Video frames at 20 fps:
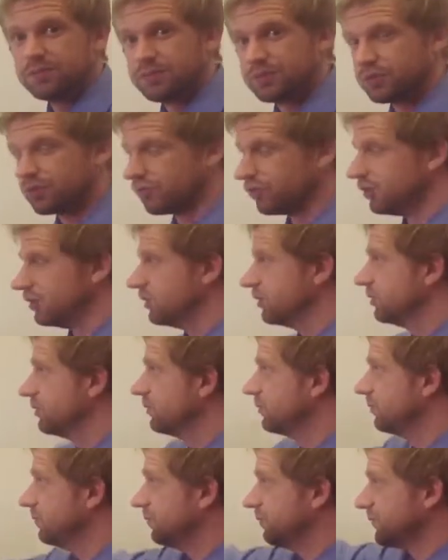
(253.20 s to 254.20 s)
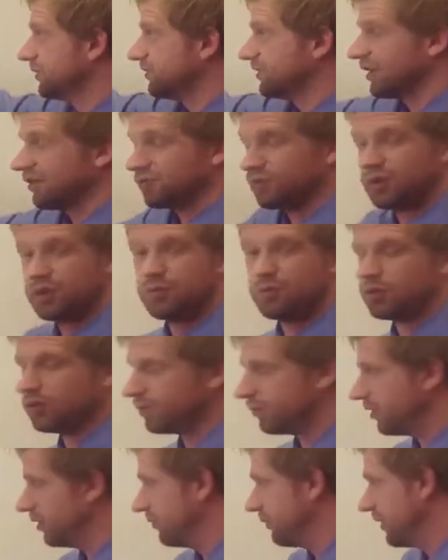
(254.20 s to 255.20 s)
3. Because that's what I'm
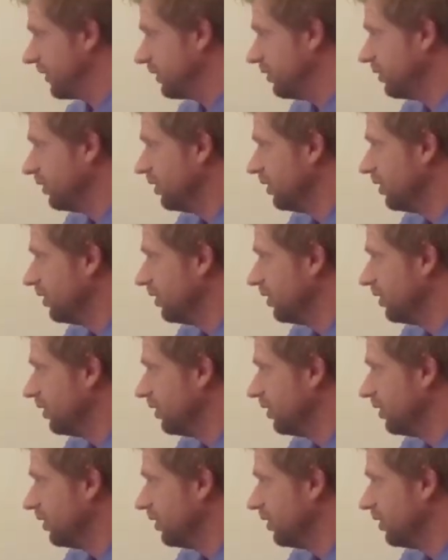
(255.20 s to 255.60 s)
multiplying by.